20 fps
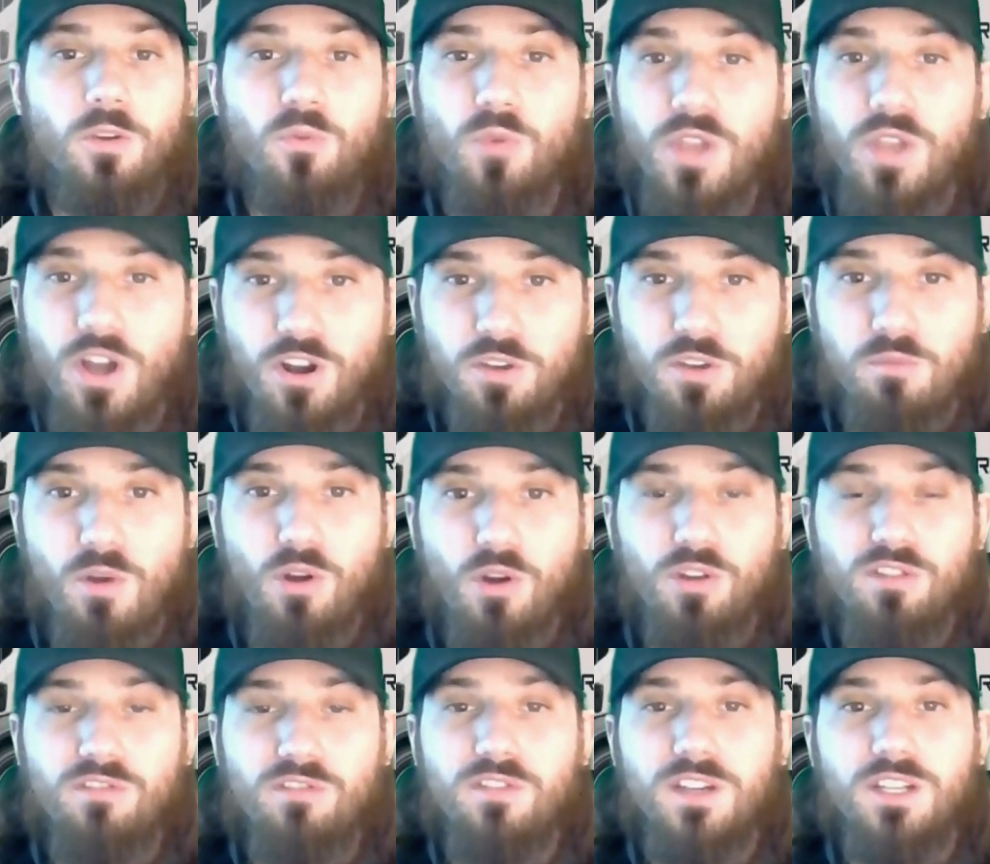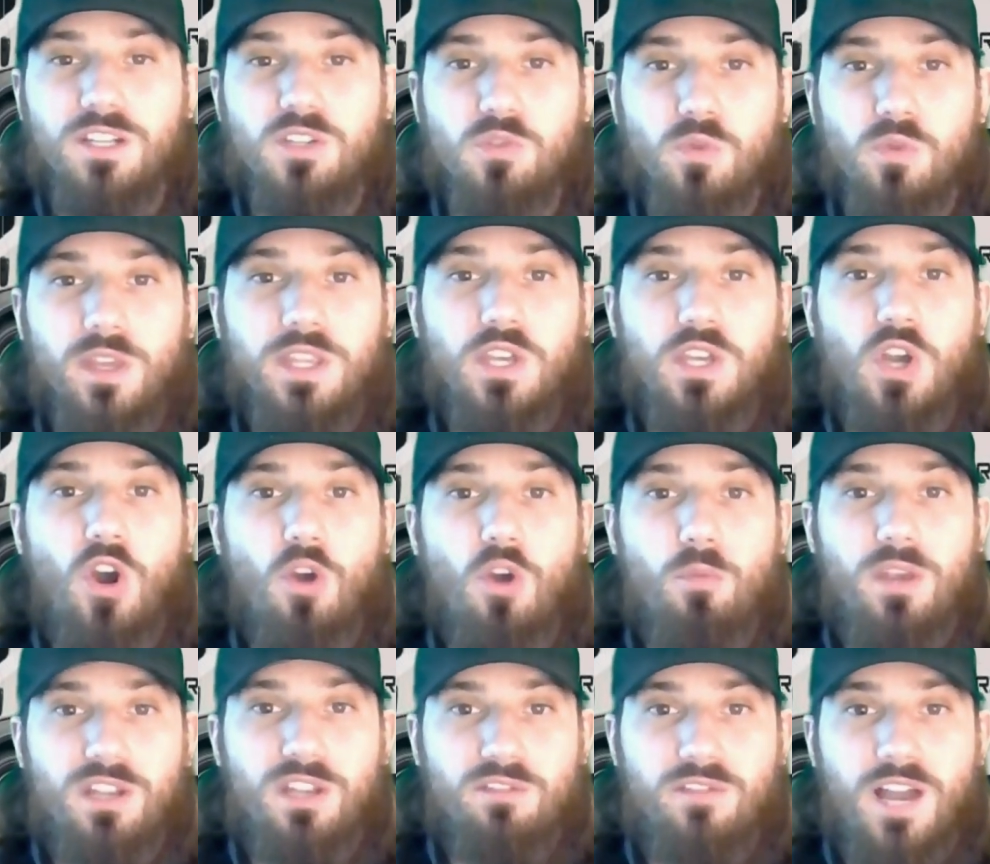REE Automotive, an Israeli
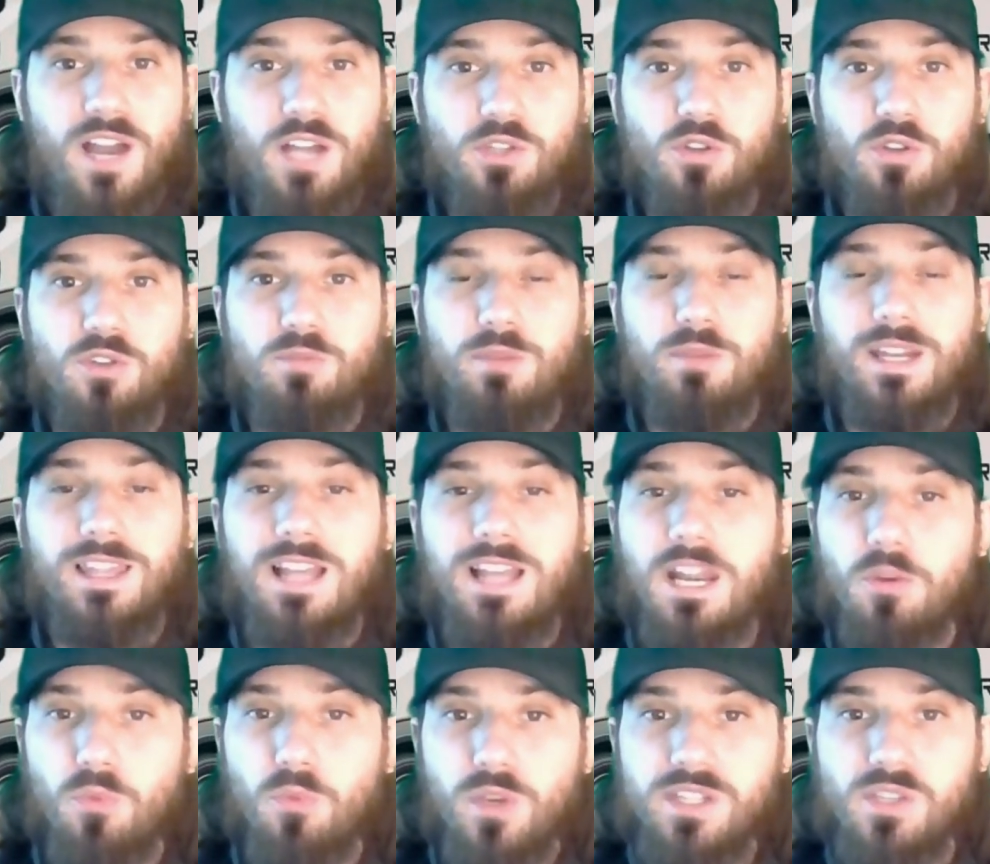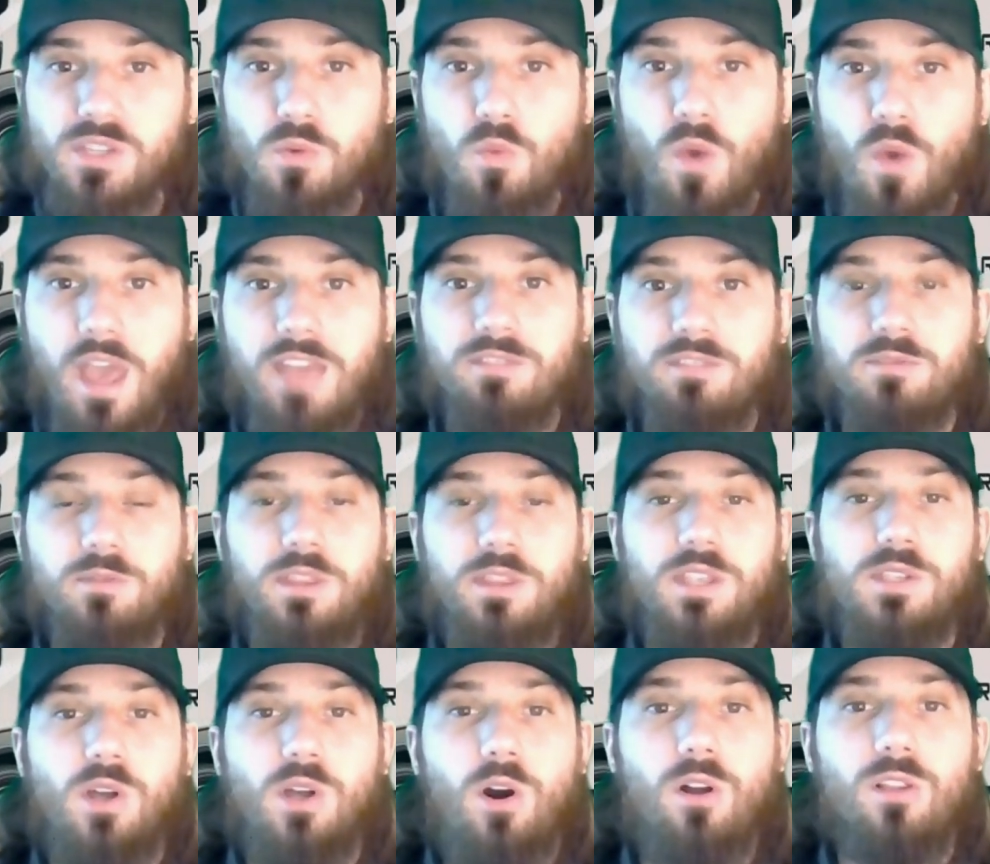car manufacturer, has made a lot of recent waves with
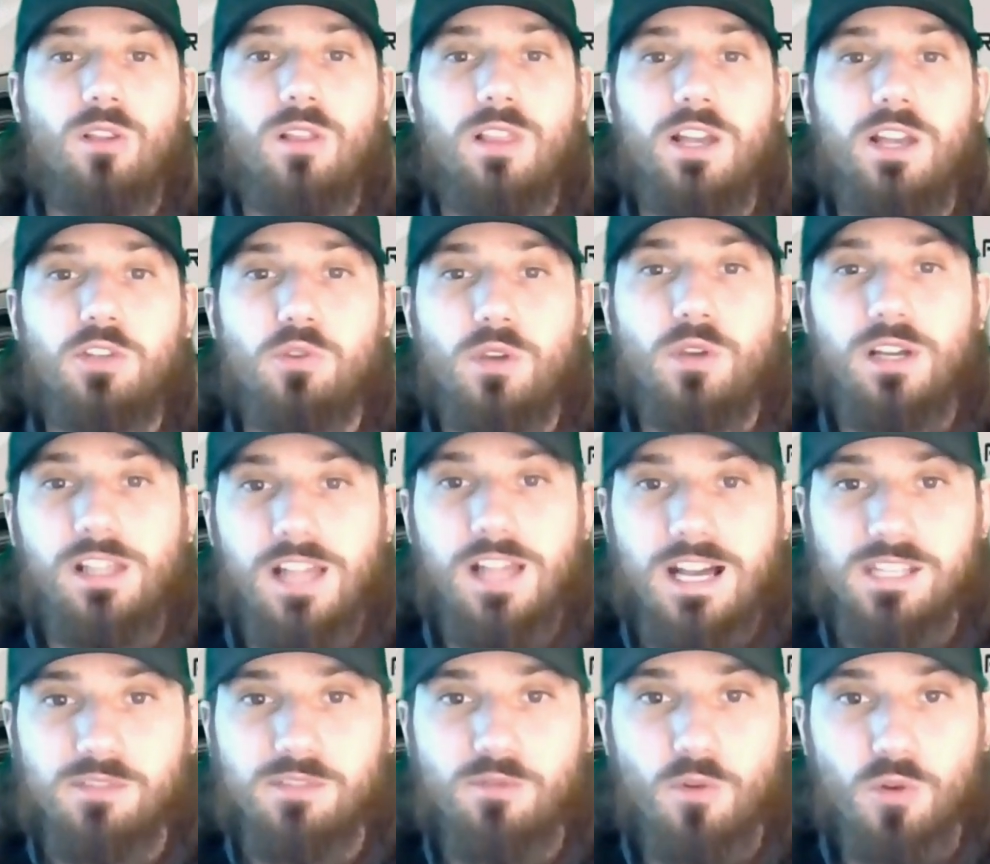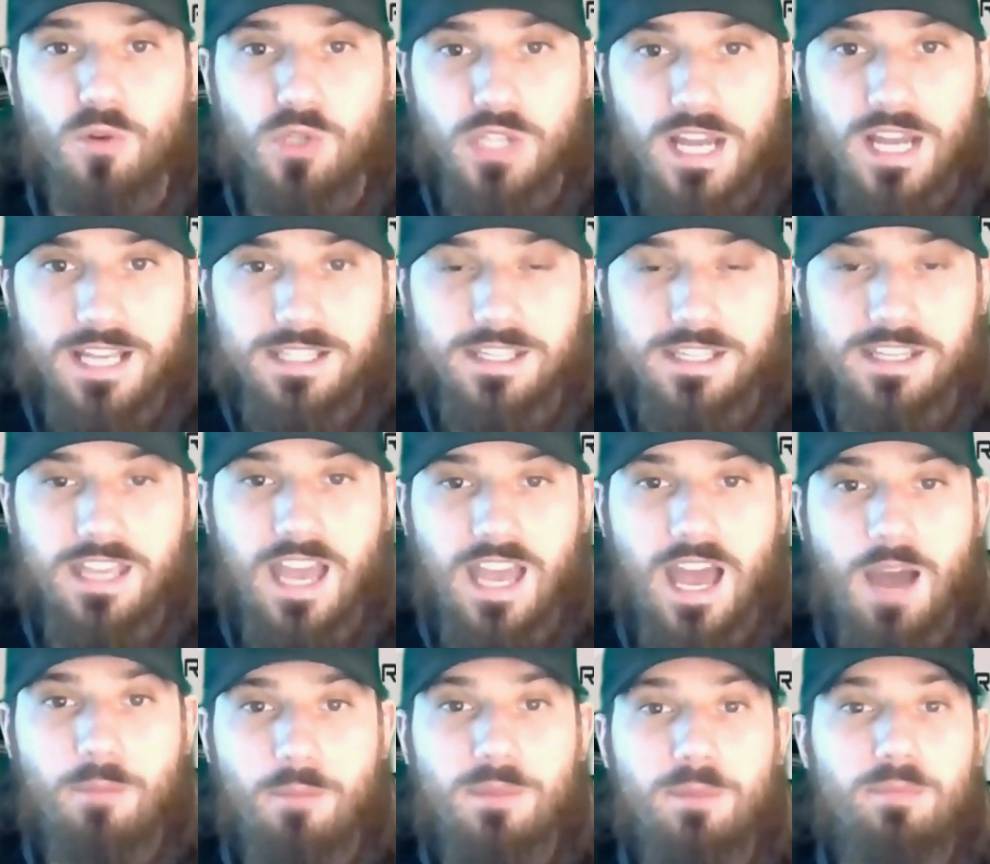its all-electric Class 4 chassis
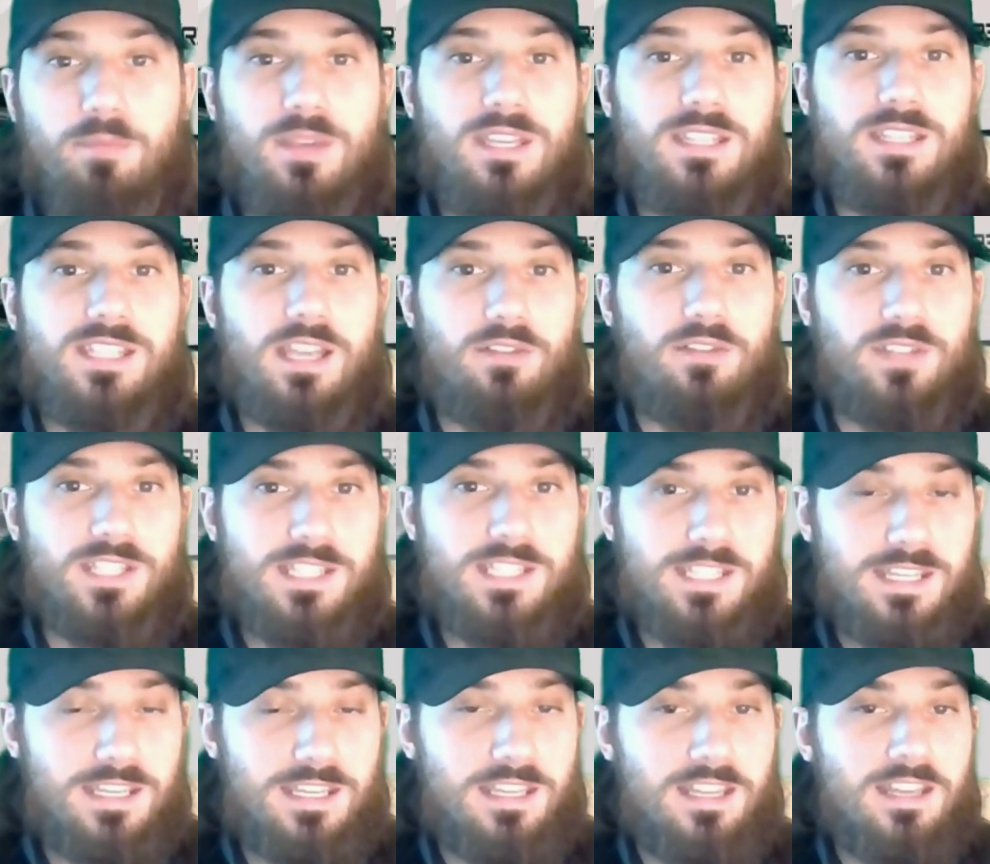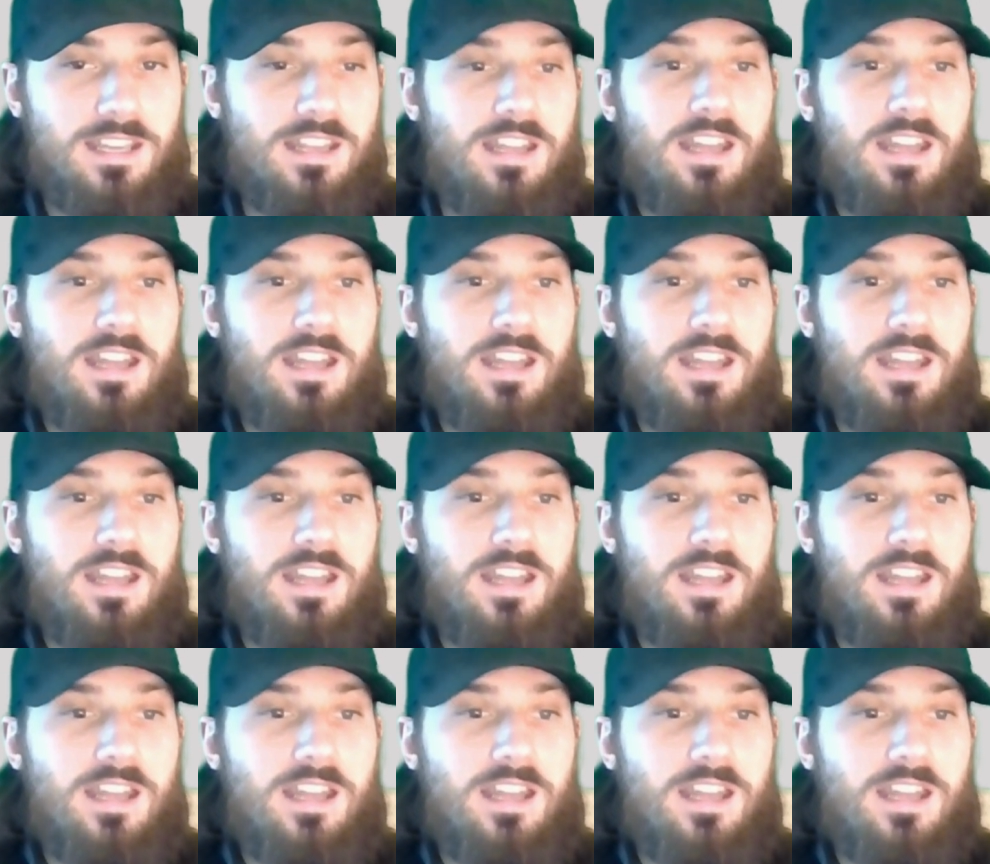cab, the P7-C.